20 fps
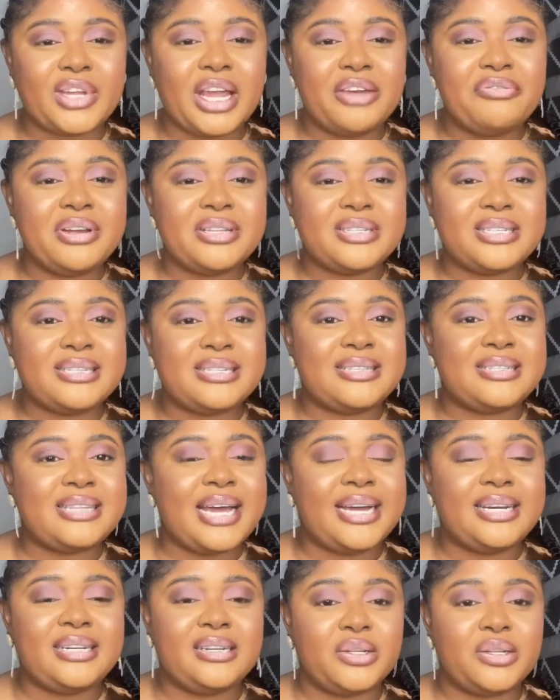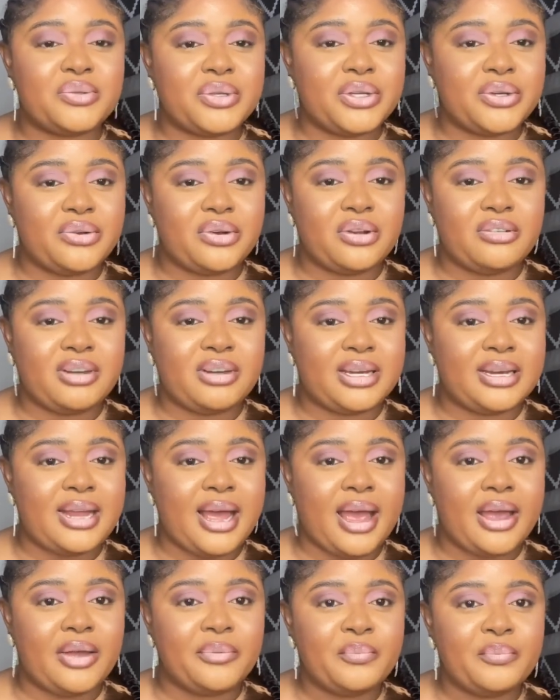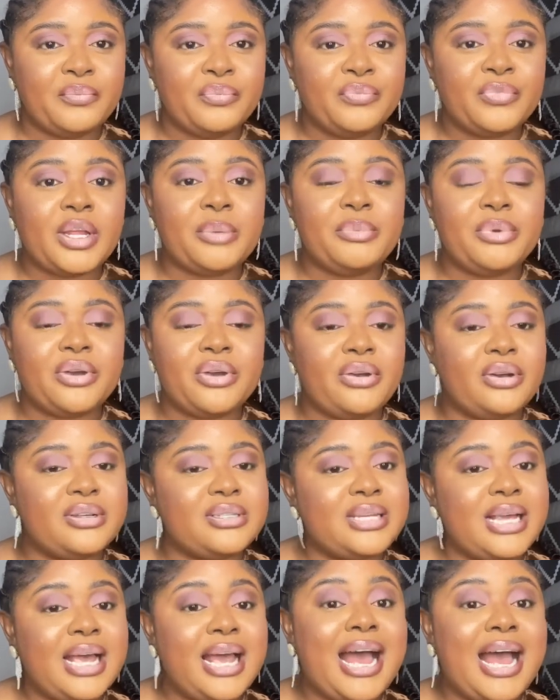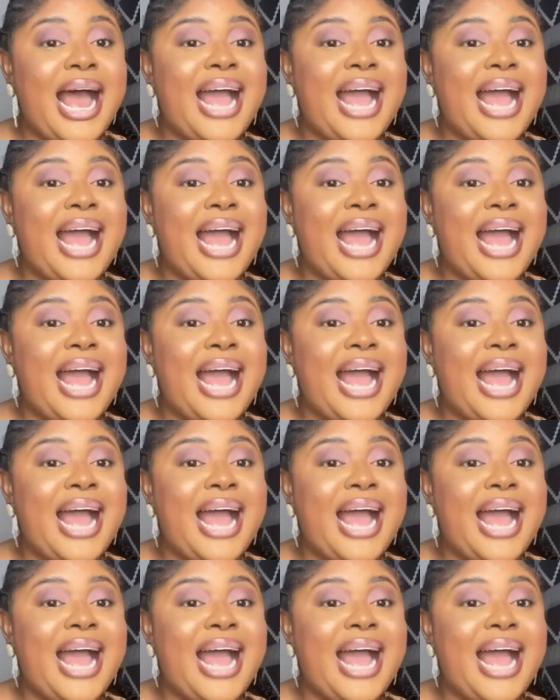everything died in a twinkle of an eye, because